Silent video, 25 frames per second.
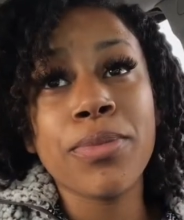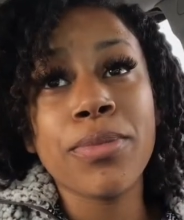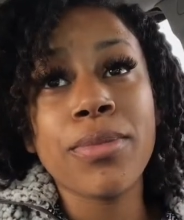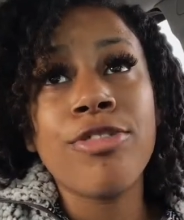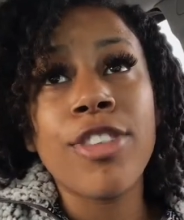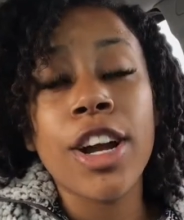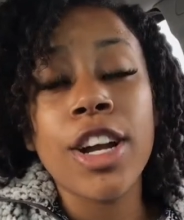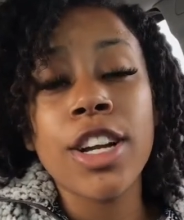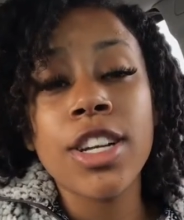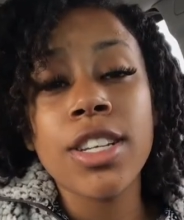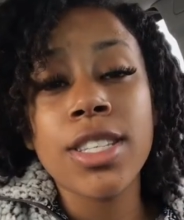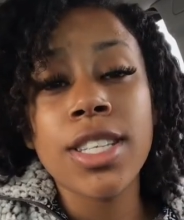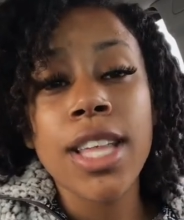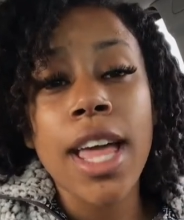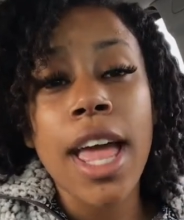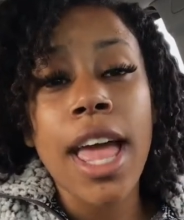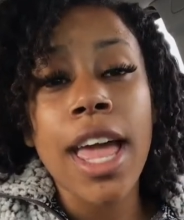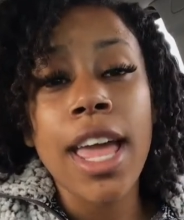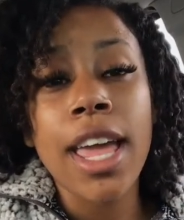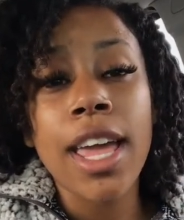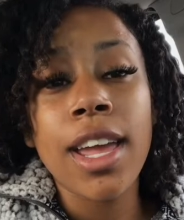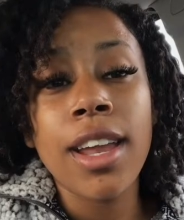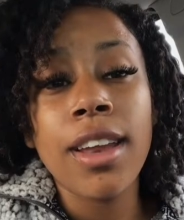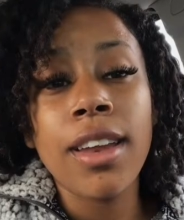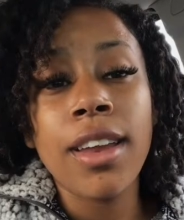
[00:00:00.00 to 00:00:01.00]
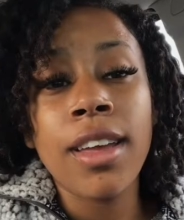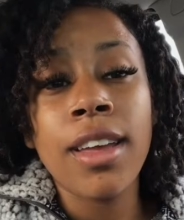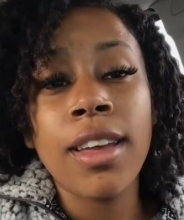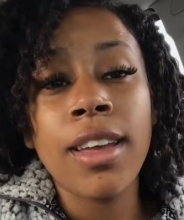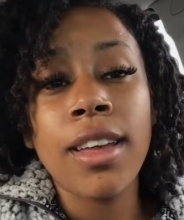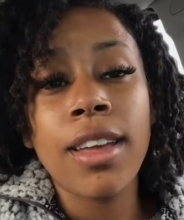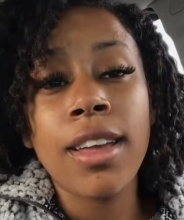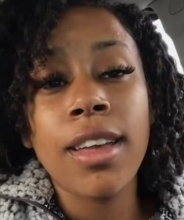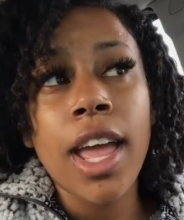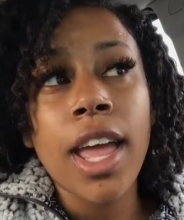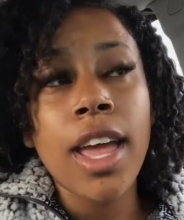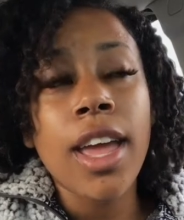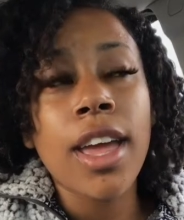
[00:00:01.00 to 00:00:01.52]
first aid,
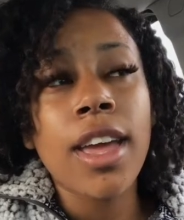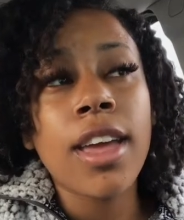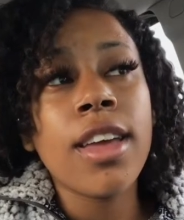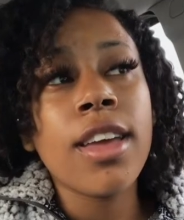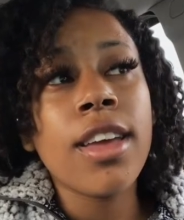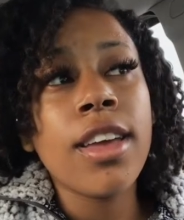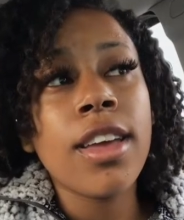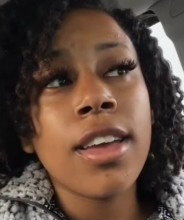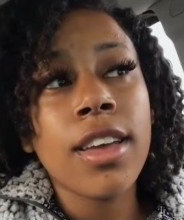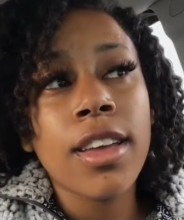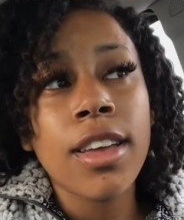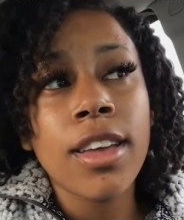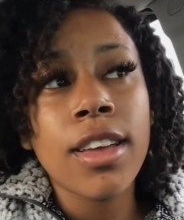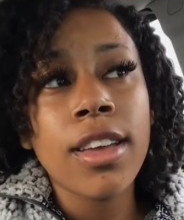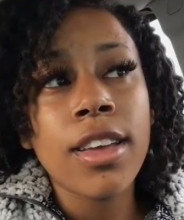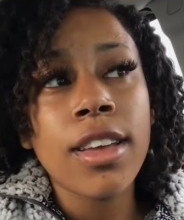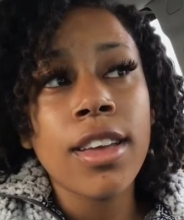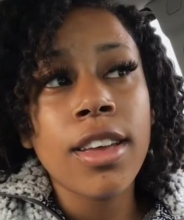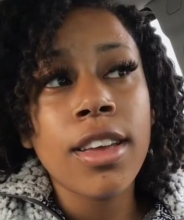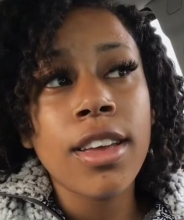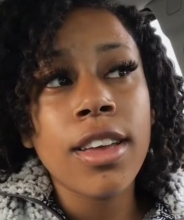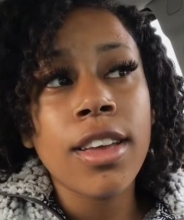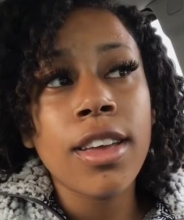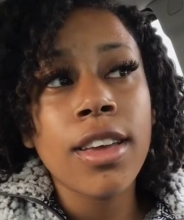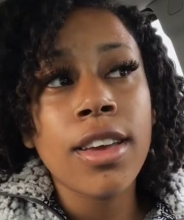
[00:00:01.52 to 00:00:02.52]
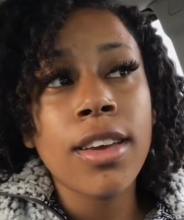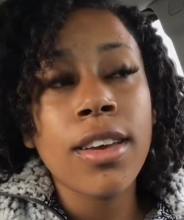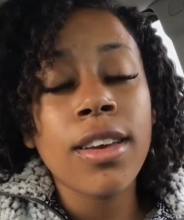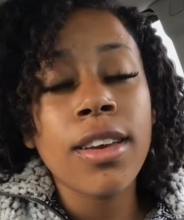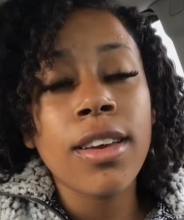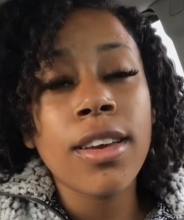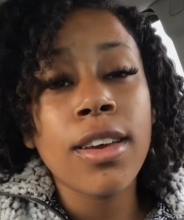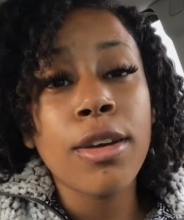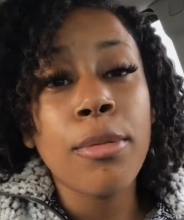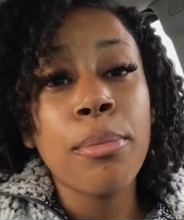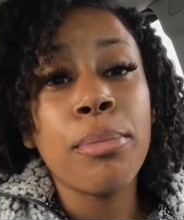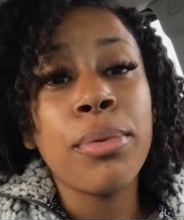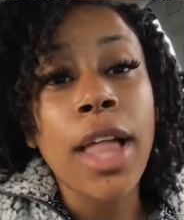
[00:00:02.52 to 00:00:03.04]

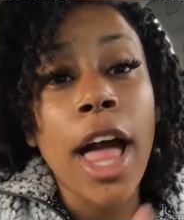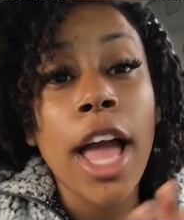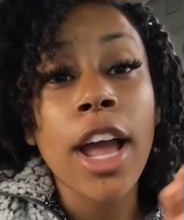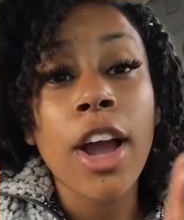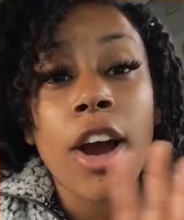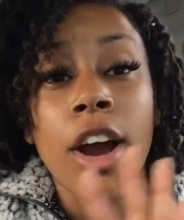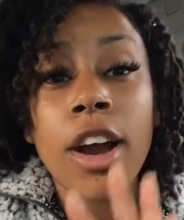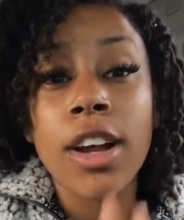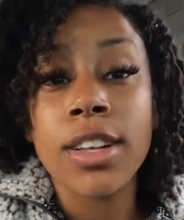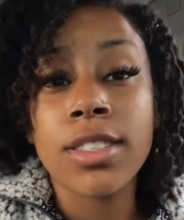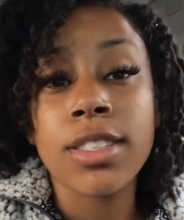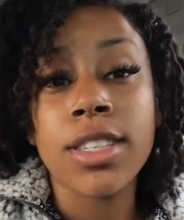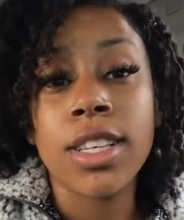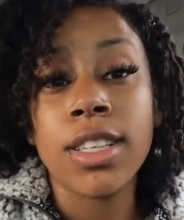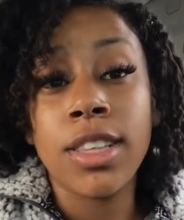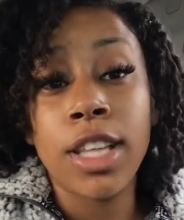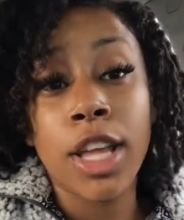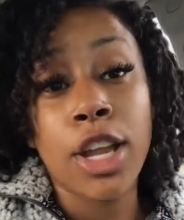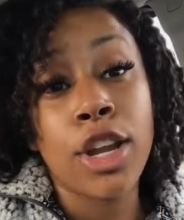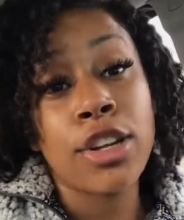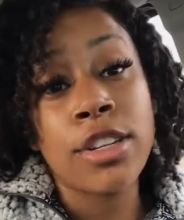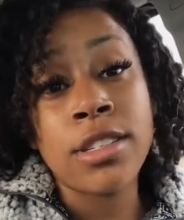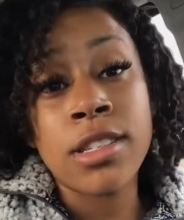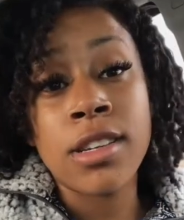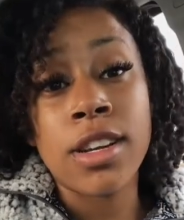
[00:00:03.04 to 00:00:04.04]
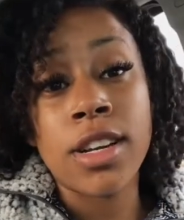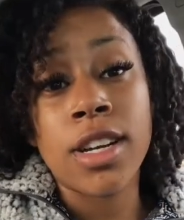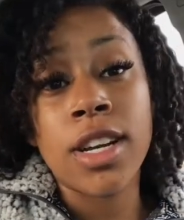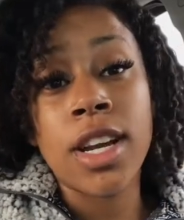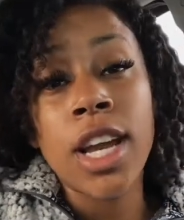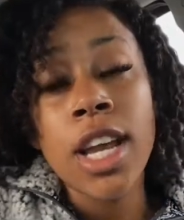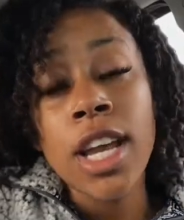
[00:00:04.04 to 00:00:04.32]
and black arts and literature.